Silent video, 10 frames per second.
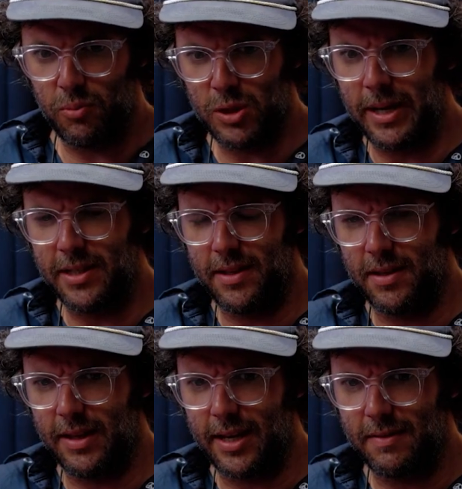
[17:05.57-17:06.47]
respect to
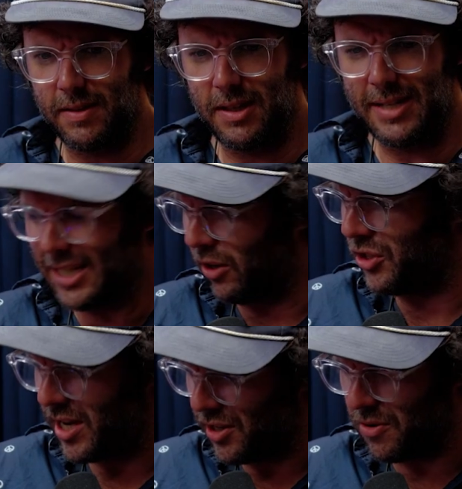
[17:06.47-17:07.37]
the
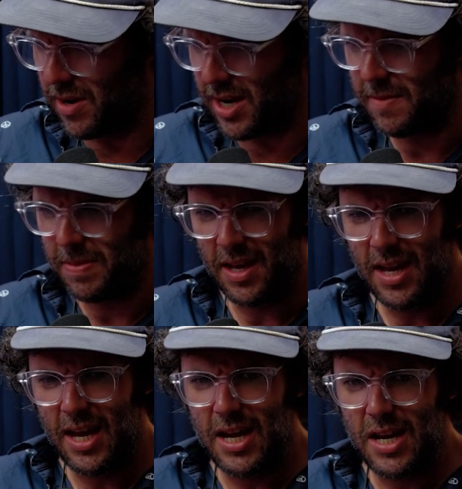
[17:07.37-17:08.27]
technology history.
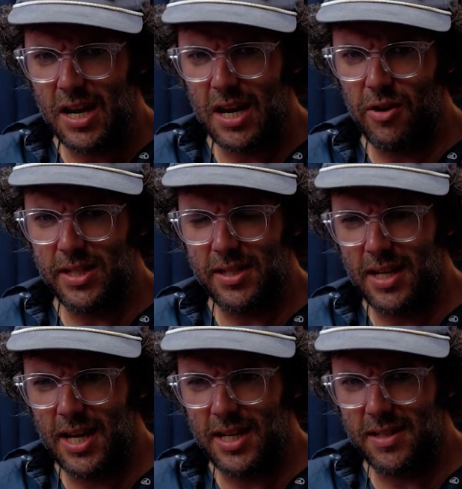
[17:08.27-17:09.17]
It's